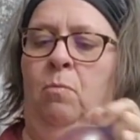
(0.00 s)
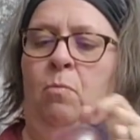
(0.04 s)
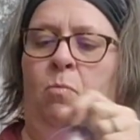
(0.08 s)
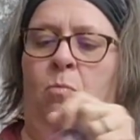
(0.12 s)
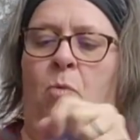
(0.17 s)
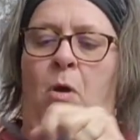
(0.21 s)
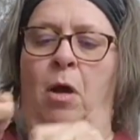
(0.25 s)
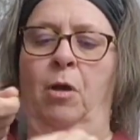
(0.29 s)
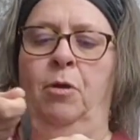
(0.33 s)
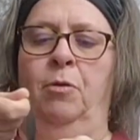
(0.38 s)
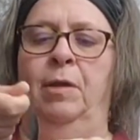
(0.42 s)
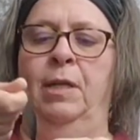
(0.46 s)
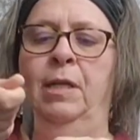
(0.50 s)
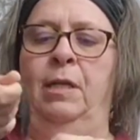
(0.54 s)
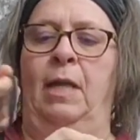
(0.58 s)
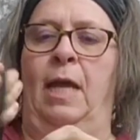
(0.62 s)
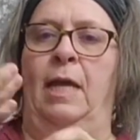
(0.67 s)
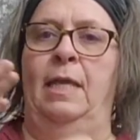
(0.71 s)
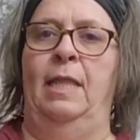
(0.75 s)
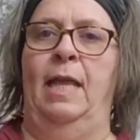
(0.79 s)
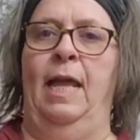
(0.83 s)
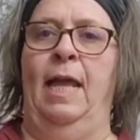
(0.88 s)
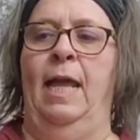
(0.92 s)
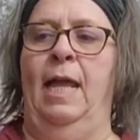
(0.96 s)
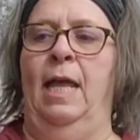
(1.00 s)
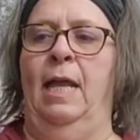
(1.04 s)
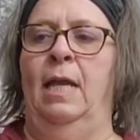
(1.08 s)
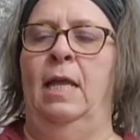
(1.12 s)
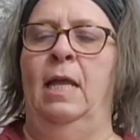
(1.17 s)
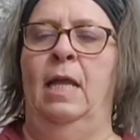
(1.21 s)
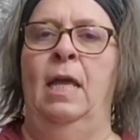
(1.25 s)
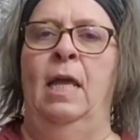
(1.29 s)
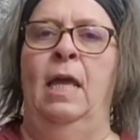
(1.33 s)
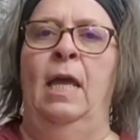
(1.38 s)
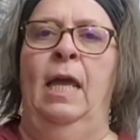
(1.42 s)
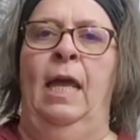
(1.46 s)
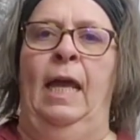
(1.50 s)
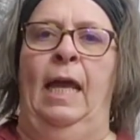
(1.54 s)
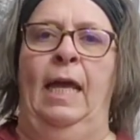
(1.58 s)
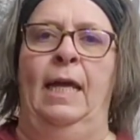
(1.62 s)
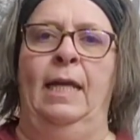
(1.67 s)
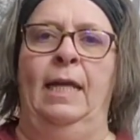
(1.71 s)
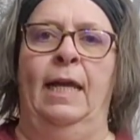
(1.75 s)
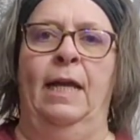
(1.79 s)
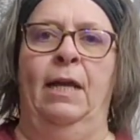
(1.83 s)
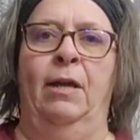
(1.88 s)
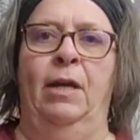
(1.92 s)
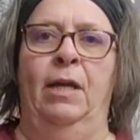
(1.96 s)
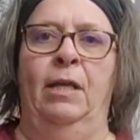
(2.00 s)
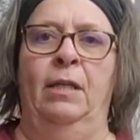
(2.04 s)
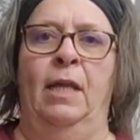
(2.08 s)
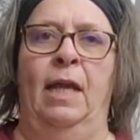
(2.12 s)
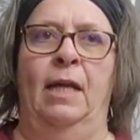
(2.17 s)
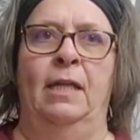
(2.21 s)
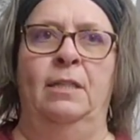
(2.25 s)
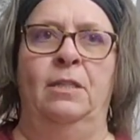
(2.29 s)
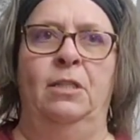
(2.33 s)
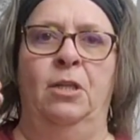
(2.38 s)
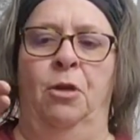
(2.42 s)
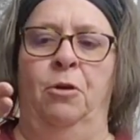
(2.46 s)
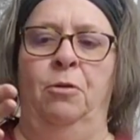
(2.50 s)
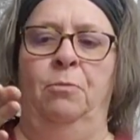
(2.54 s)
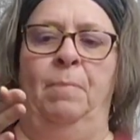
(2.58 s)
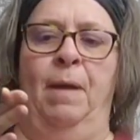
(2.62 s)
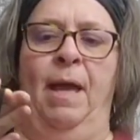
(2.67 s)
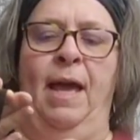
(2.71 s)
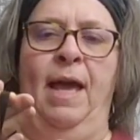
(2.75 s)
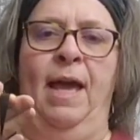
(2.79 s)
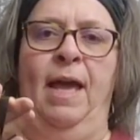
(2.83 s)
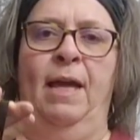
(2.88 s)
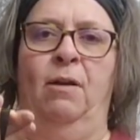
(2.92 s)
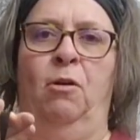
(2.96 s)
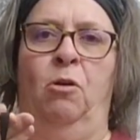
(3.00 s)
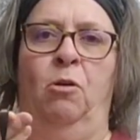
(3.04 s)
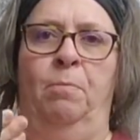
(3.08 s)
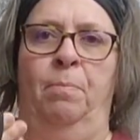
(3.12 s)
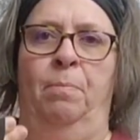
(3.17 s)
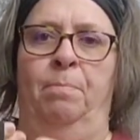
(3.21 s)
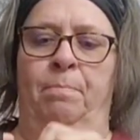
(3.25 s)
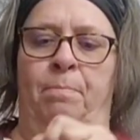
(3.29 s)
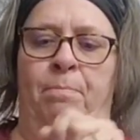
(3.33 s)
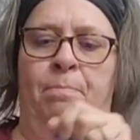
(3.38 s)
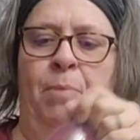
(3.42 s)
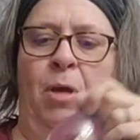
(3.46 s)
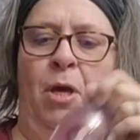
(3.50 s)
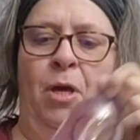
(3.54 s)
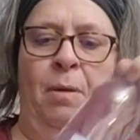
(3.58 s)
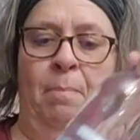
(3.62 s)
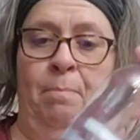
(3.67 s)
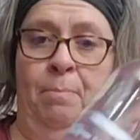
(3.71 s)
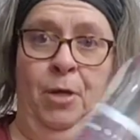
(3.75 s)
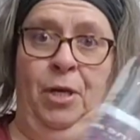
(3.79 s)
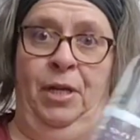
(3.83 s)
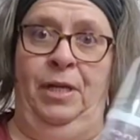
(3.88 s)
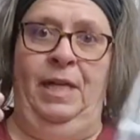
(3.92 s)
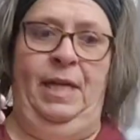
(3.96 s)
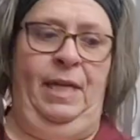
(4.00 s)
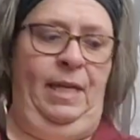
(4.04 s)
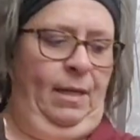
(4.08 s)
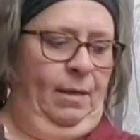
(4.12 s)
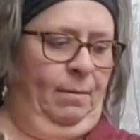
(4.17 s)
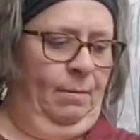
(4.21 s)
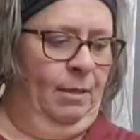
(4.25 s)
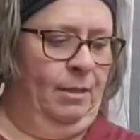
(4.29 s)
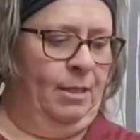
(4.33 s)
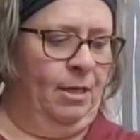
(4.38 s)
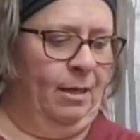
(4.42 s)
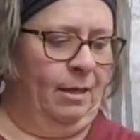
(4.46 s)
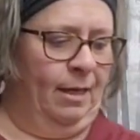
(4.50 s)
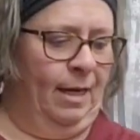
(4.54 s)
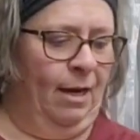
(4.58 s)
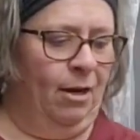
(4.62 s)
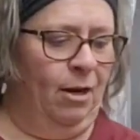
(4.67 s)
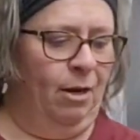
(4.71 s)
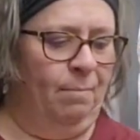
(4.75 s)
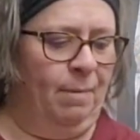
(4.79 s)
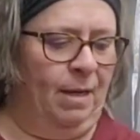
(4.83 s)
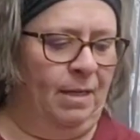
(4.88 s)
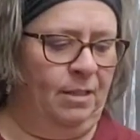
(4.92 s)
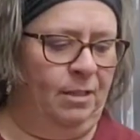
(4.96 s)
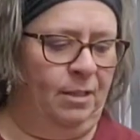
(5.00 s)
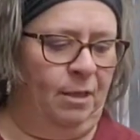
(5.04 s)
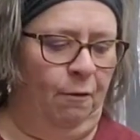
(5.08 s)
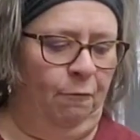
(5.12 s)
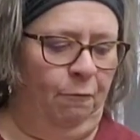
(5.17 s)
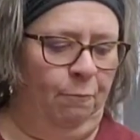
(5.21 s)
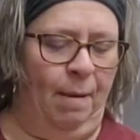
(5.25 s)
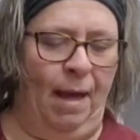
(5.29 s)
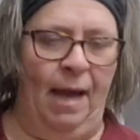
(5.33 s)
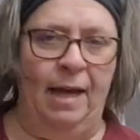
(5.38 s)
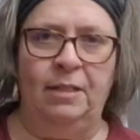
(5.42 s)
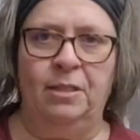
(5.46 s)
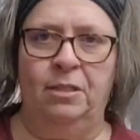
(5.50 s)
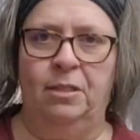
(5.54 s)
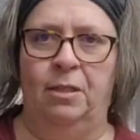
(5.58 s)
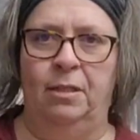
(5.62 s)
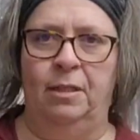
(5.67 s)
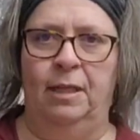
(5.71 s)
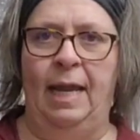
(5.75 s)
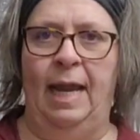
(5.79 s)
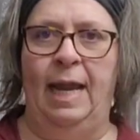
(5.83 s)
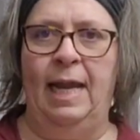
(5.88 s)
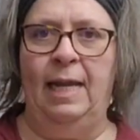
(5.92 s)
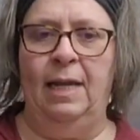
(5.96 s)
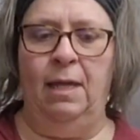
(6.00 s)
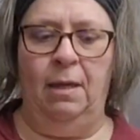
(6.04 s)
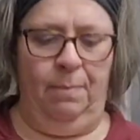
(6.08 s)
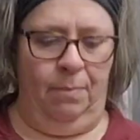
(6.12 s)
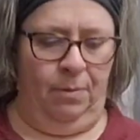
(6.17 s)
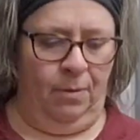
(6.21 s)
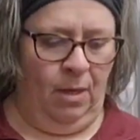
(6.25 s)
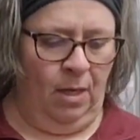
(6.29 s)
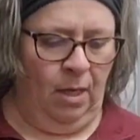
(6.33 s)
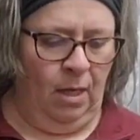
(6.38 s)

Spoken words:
water in like that and carry it like a tote bag or bucket to carry my stuff back to camp.